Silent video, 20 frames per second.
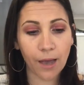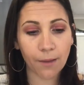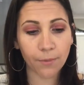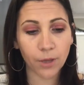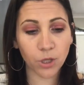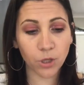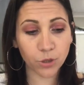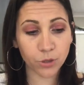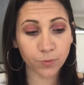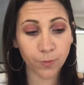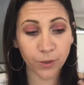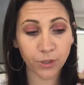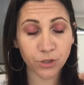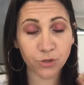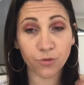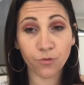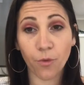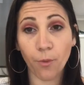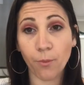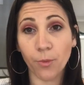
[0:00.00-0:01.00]
you're supposed
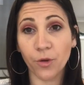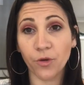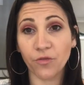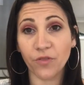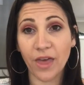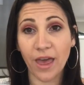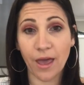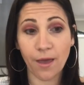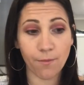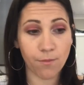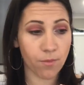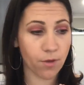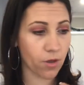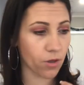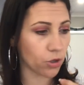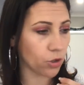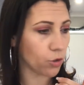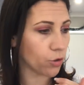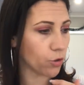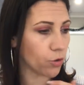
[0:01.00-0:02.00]
to remove them.
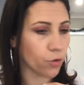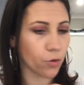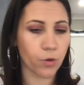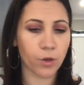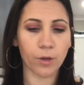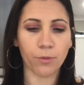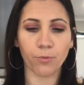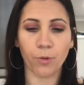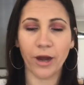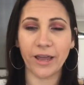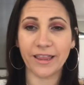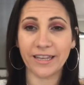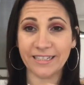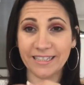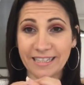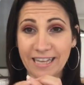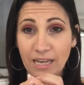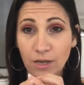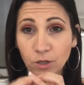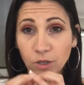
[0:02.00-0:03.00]
You can break the
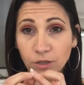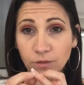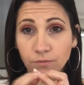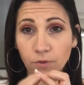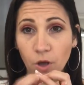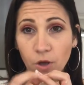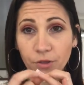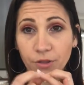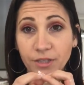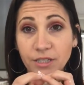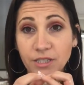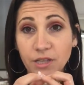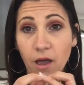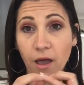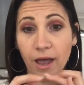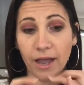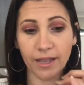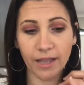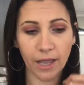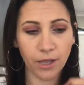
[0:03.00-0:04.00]
seal on the
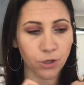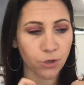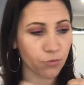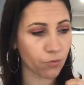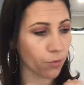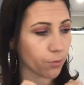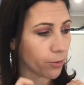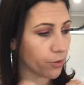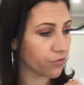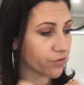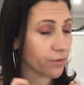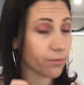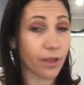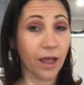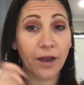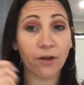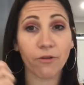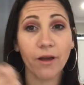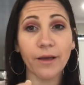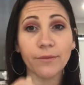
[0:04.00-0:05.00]
side and you remove them
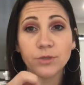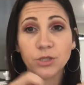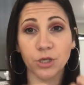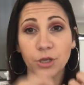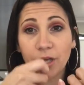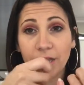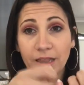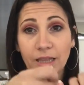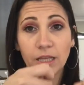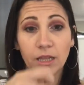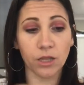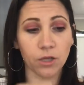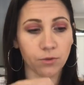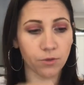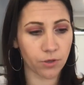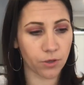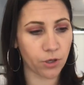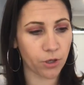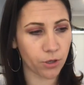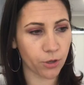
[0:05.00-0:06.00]
like wraps. So you get a little
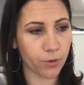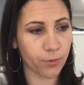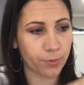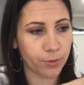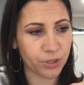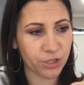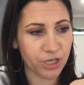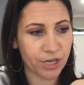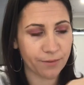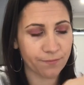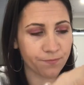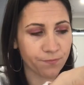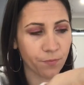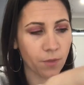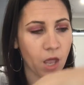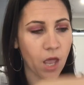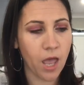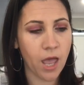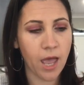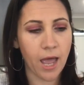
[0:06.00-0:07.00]
cuticle pusher
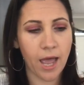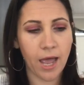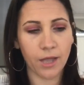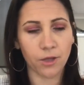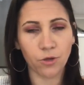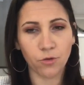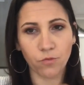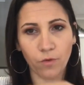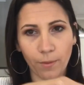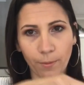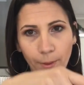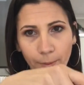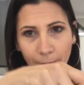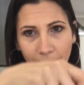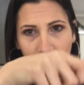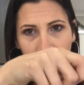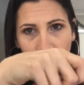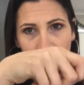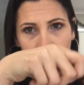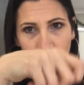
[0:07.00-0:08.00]
and you rub it
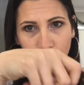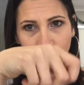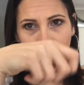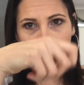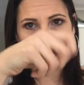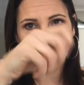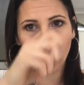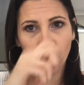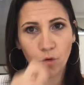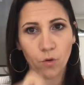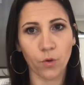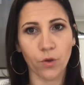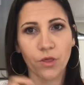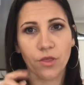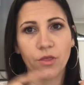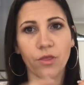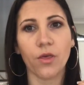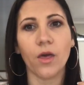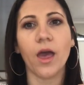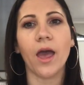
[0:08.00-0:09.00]
back and
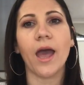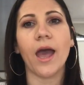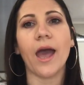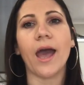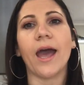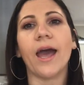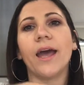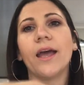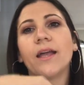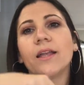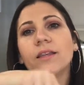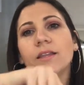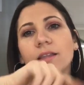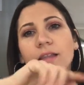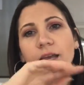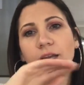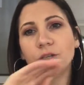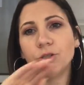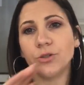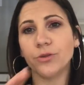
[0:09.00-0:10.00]
forth, and
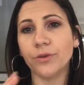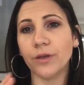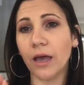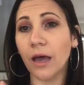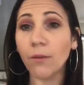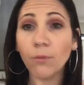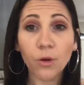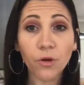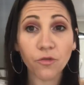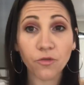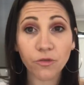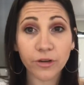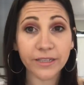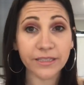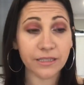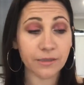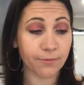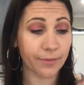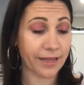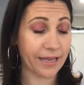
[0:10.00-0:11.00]
they should come off
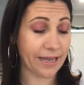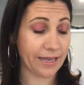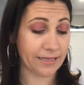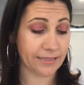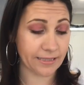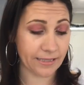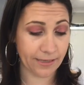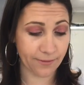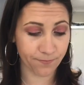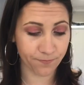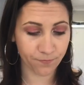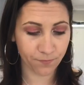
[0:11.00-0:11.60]
reasonably easy.